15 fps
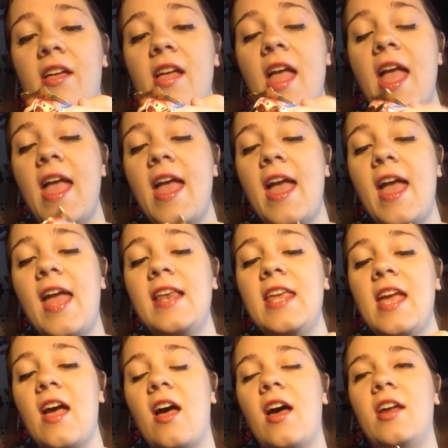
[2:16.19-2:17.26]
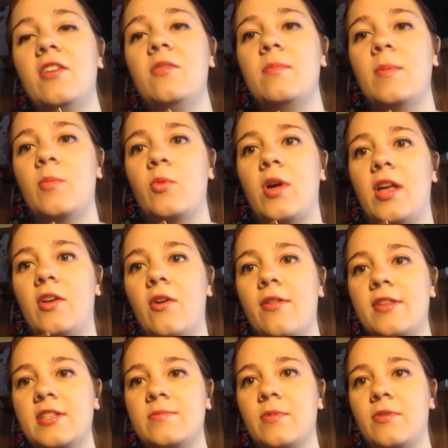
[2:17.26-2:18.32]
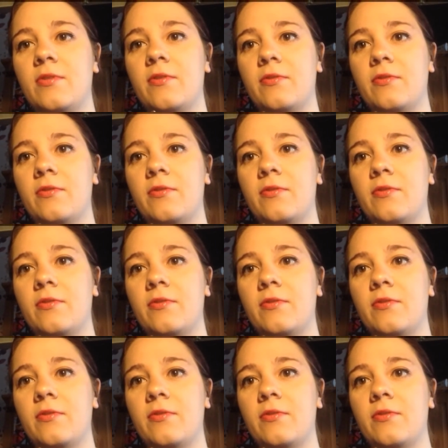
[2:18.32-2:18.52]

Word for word: her. And yeah, I don't remember where I got this one